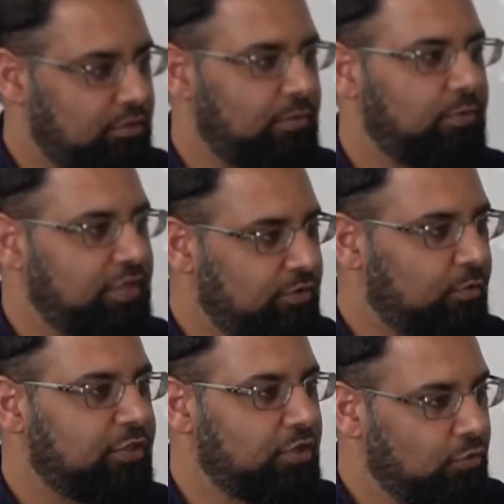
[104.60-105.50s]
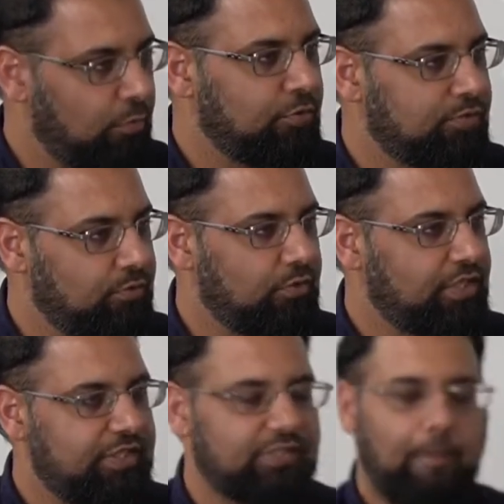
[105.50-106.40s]
when you're with your non-Muslim
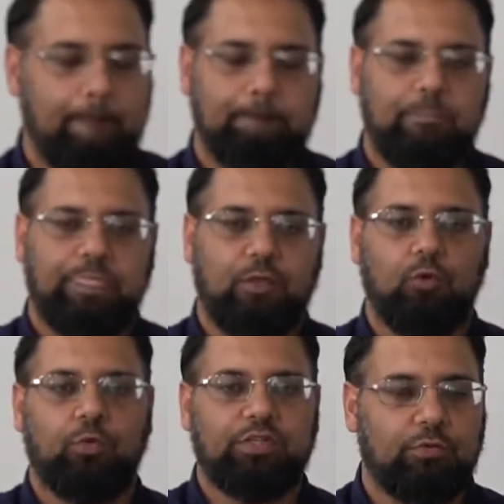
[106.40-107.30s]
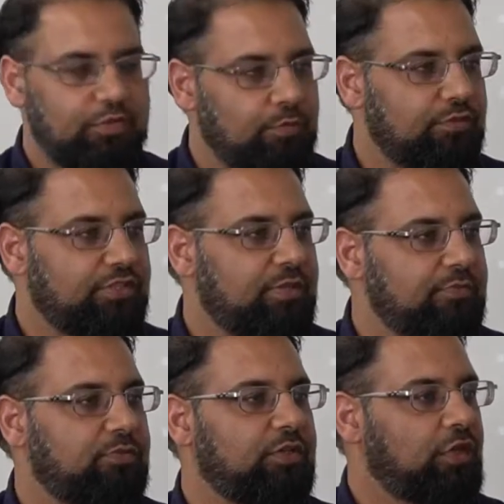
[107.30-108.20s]
colleagues, or when you're with your
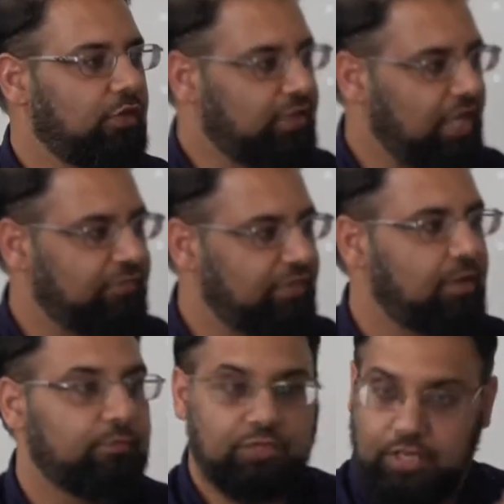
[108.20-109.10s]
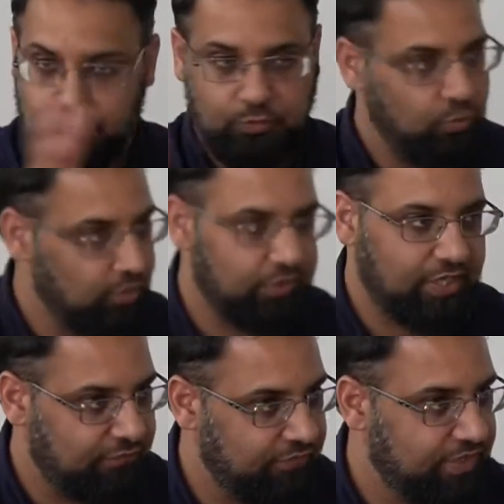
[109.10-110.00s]
Muslims, when you go to a cafe, and we all go to
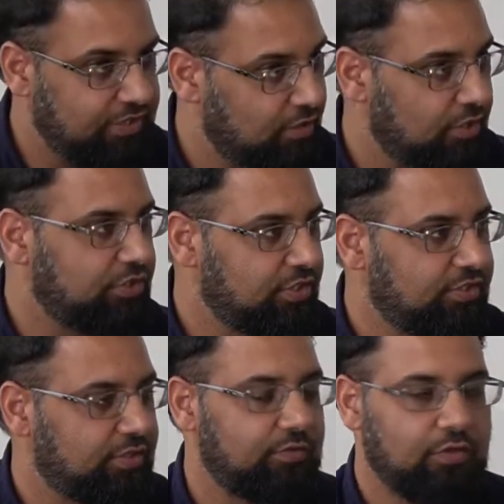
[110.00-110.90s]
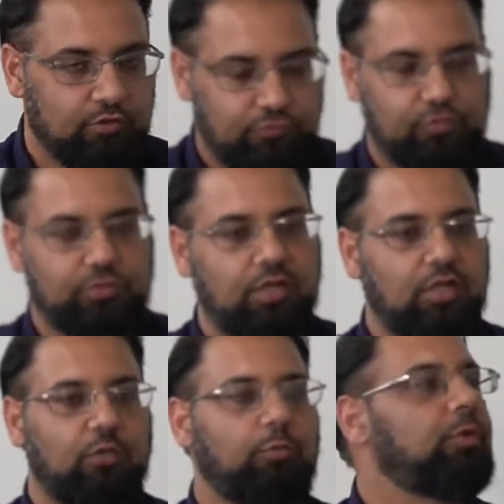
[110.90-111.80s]
cafes and lunches and food,
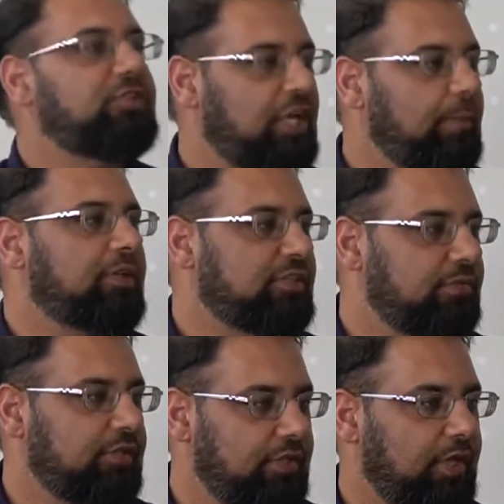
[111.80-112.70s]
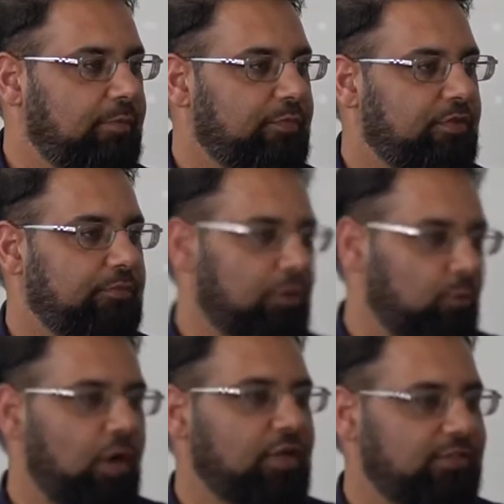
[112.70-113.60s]
we would chat about something, yeah?
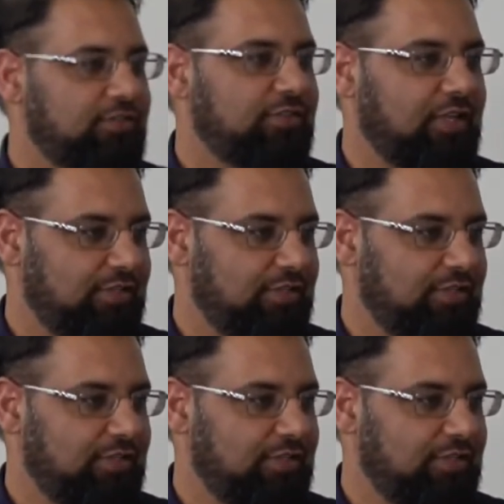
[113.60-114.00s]
Bakwas,